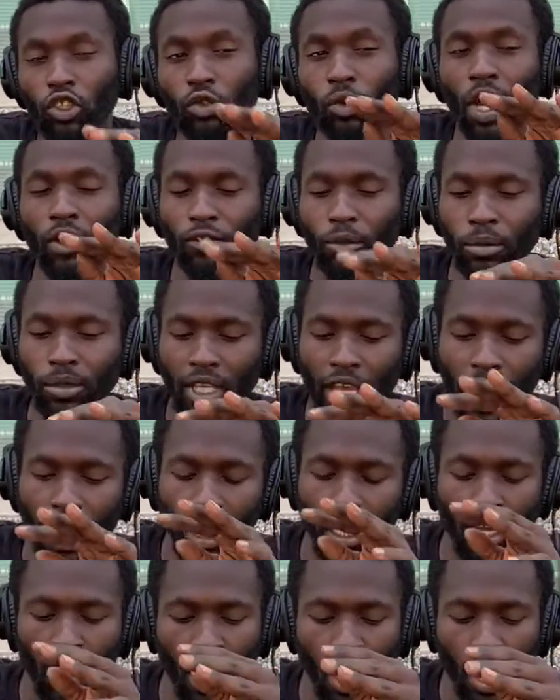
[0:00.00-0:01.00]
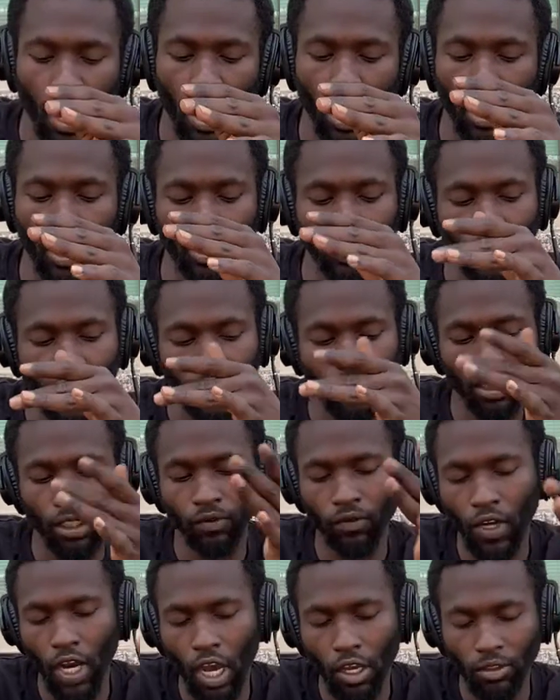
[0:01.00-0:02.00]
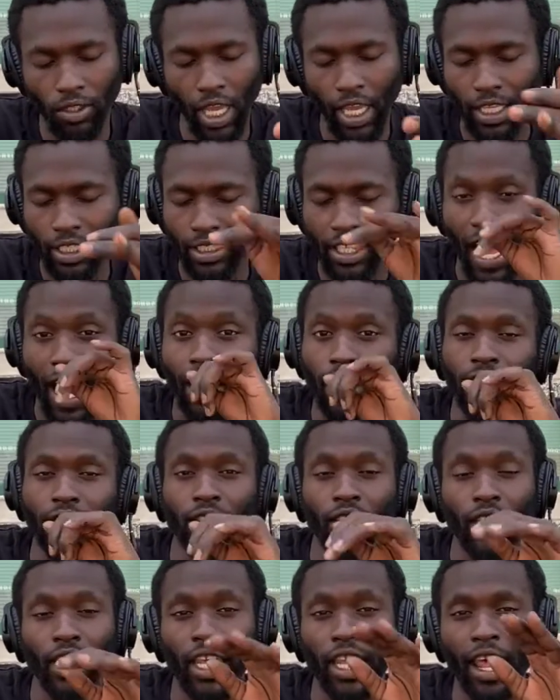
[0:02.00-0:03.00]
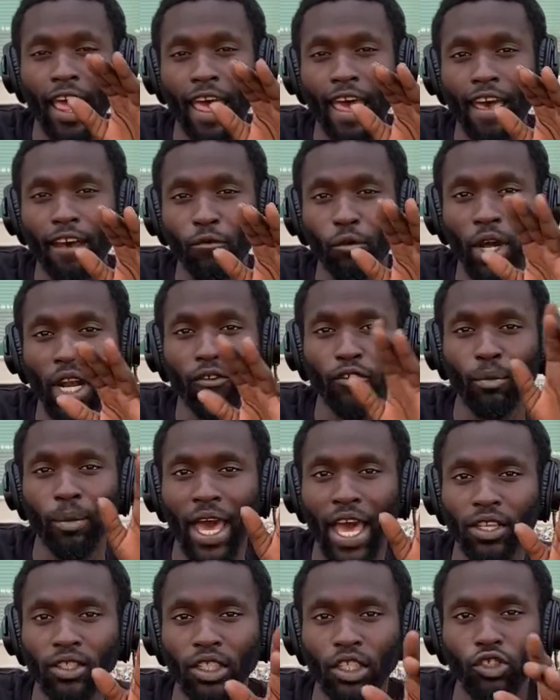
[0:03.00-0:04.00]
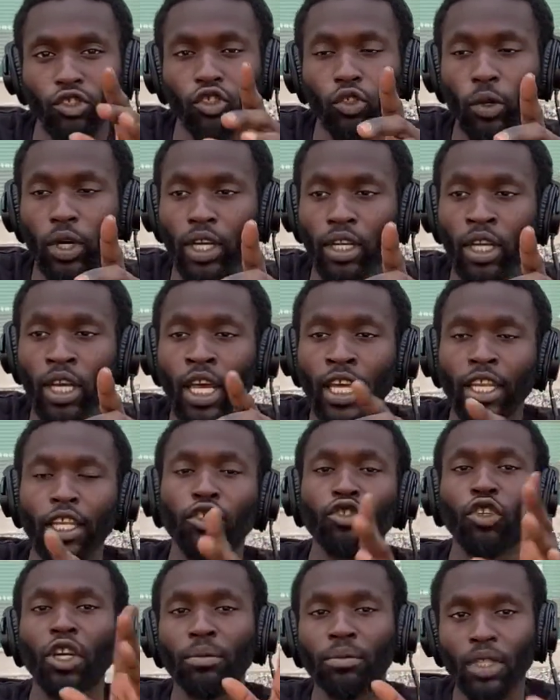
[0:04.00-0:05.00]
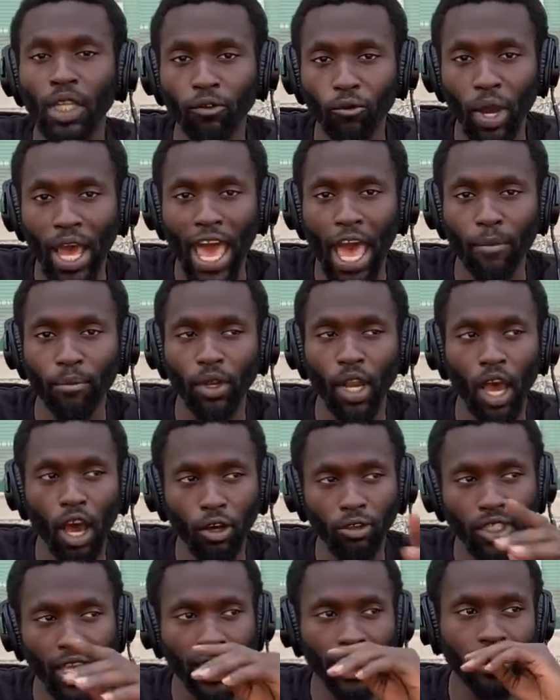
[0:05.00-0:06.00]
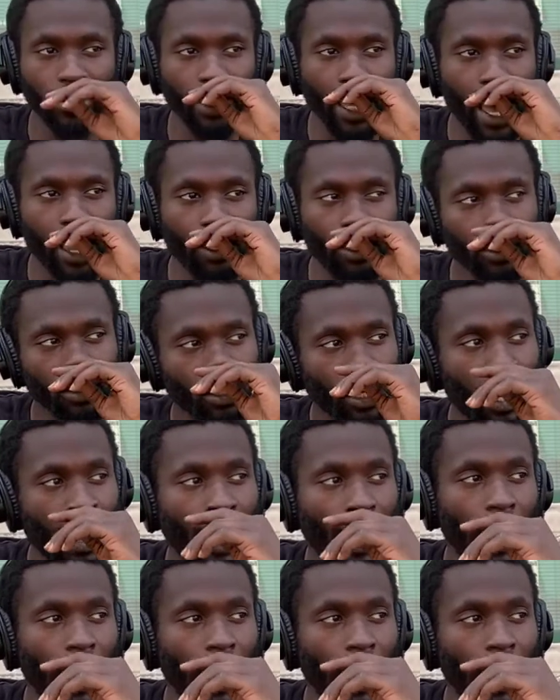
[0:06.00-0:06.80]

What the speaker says: 2 of them say Justice for Jose Gonzalez, and then one of them has a short description of what happened to Jose Gonzalez.